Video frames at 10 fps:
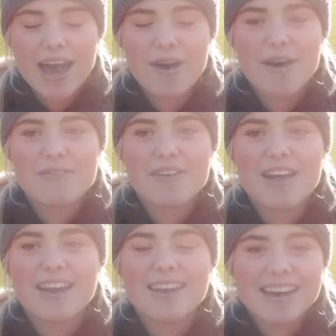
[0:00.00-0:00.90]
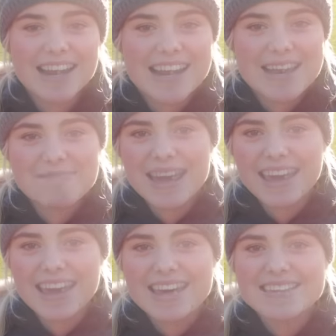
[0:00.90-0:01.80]
However, luckily
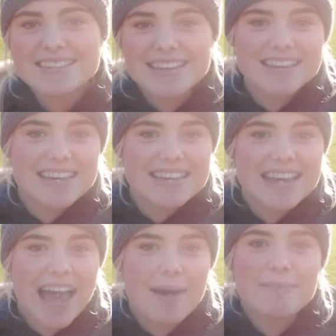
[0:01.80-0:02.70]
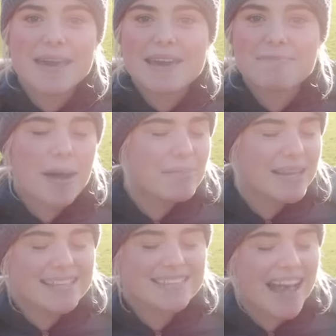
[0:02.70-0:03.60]
Mickey is still his happy,
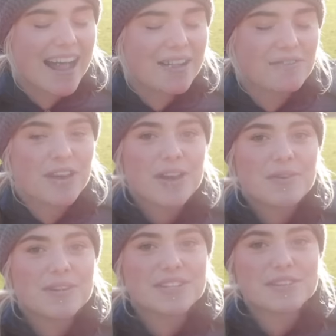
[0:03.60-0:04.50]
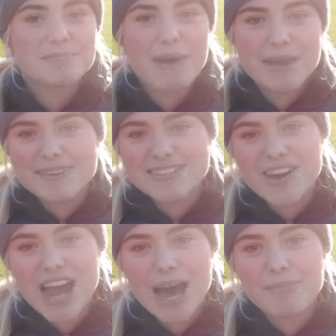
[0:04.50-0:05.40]
bubbly self, which just made me
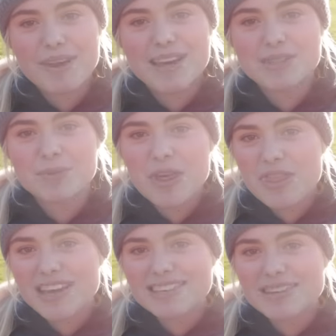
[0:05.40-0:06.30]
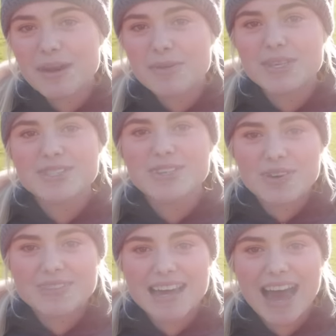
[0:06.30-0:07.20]
so happy. As one of the things that made me
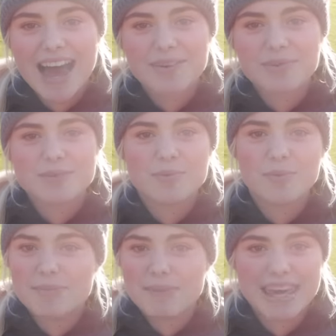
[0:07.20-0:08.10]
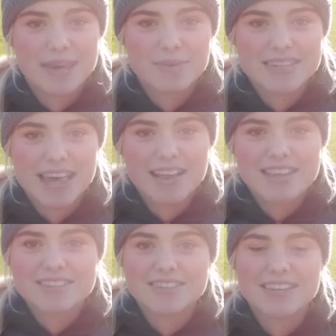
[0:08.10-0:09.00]
so sad was when Mickey was ill,
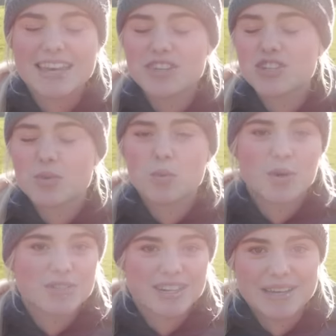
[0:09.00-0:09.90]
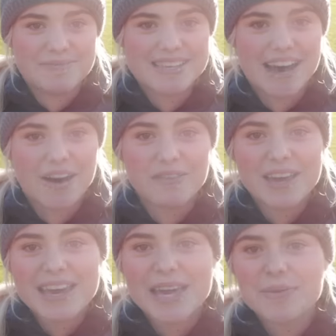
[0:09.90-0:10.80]
is just he just wasn't himself.
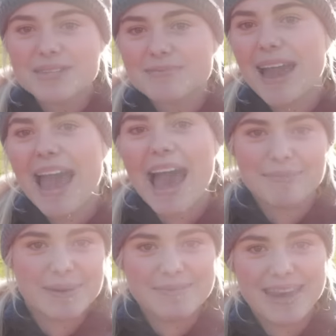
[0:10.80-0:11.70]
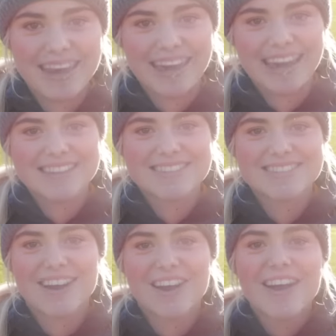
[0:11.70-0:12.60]
He wasn't my happy Mickey.
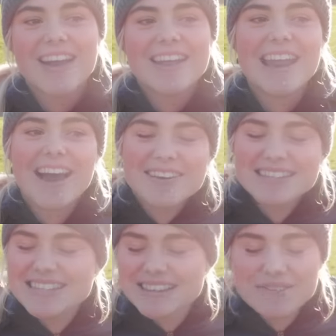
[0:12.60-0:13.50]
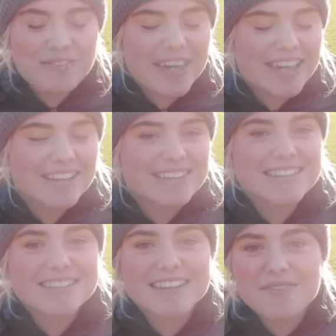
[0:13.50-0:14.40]
So now he's in the field,
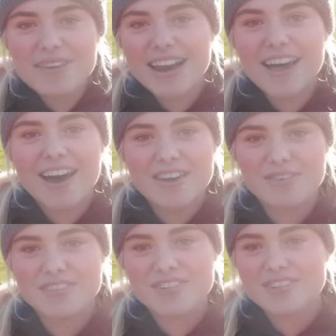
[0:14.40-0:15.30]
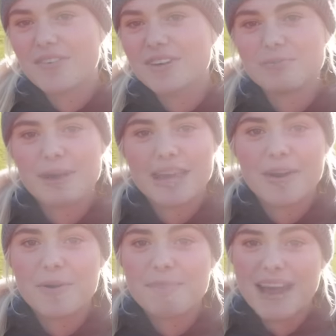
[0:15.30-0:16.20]
he's loving life, he's just having to
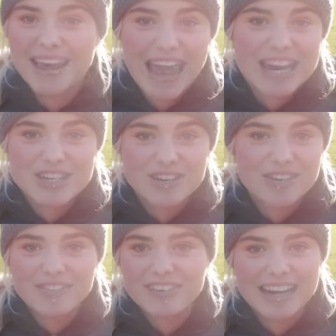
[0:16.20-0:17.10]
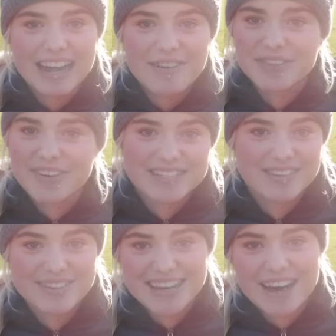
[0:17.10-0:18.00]
be on medication really for the
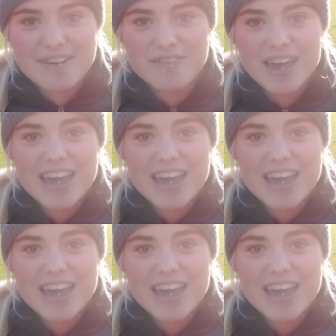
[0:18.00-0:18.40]
rest of his life.